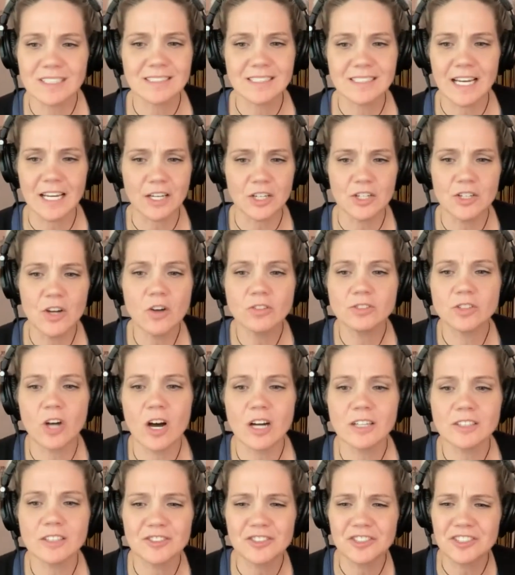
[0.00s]
And it's like, no,
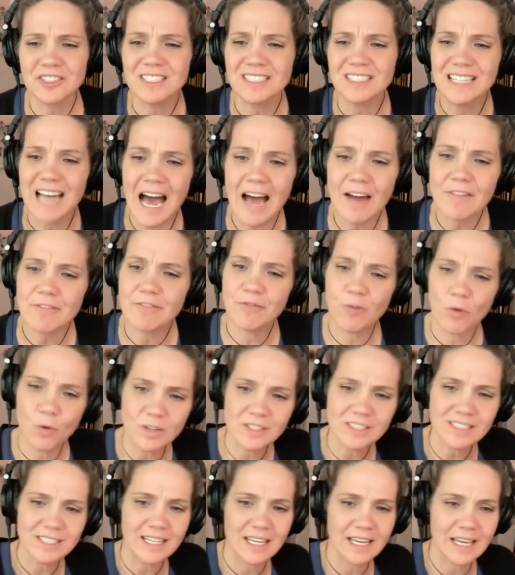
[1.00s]
dog, they're just not
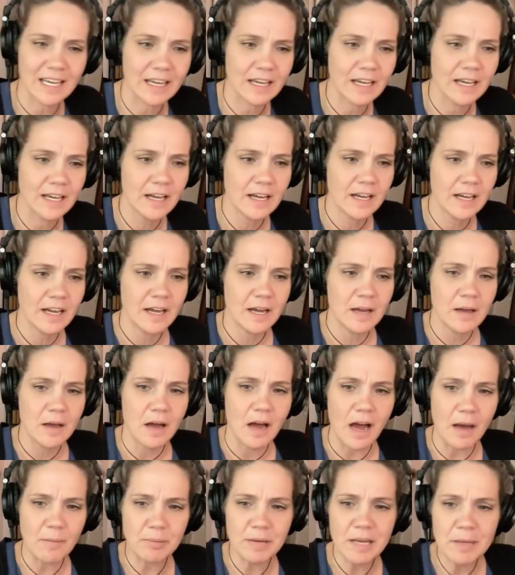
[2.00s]
forcing
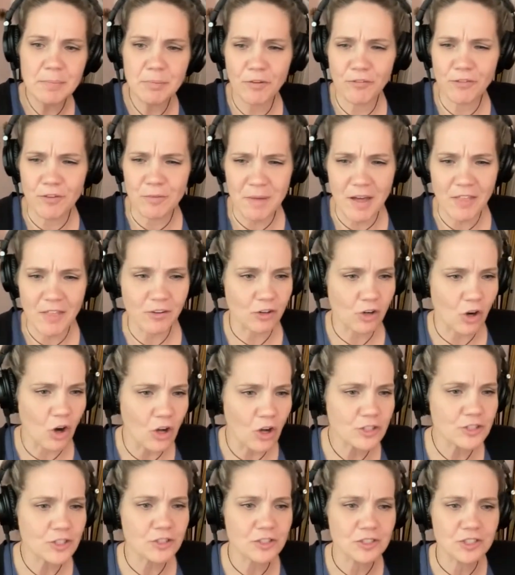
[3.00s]
people from other
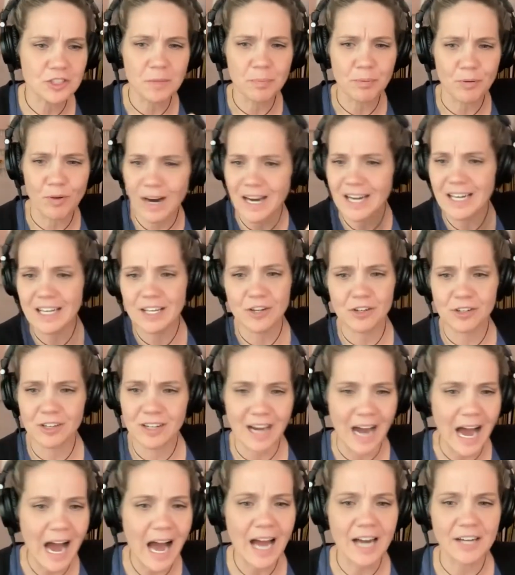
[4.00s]
cultures to pray to your
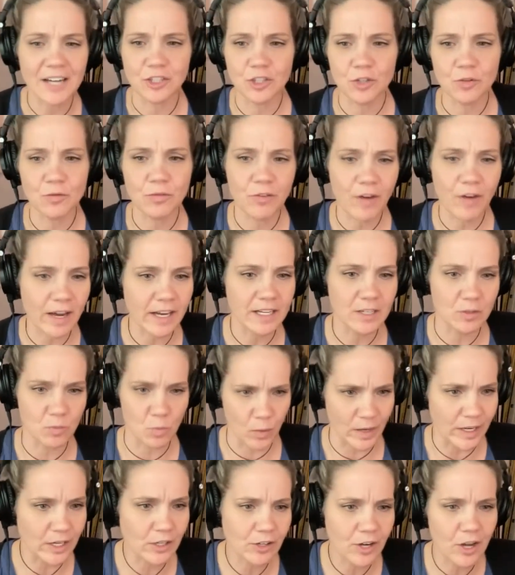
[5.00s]
God, you fucking
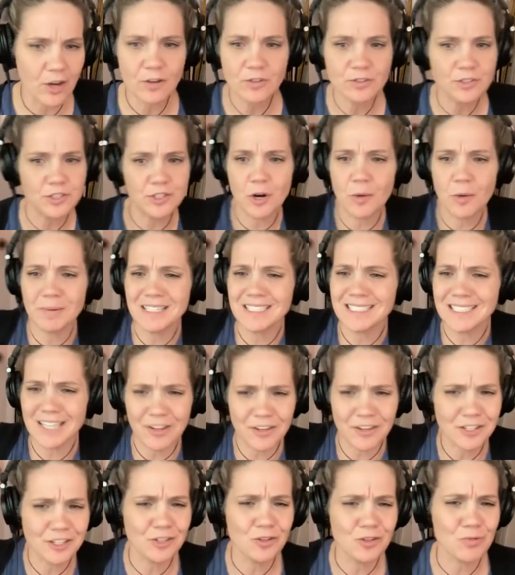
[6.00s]
weirdos. Nobody's
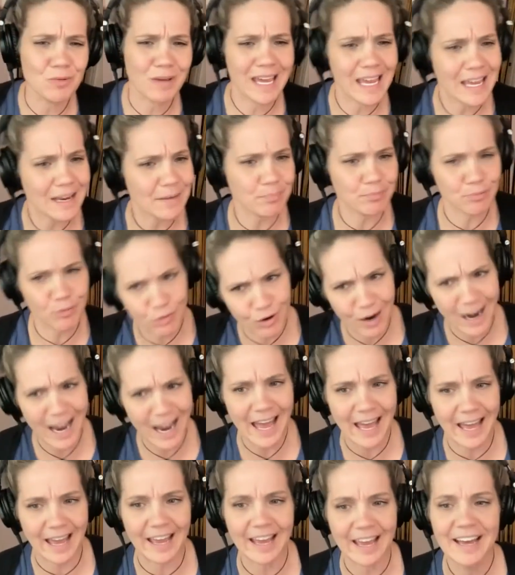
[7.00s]
telling you you can't
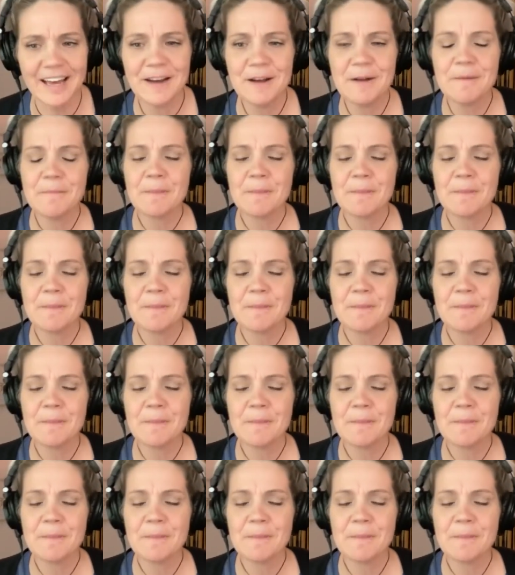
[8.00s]
pray.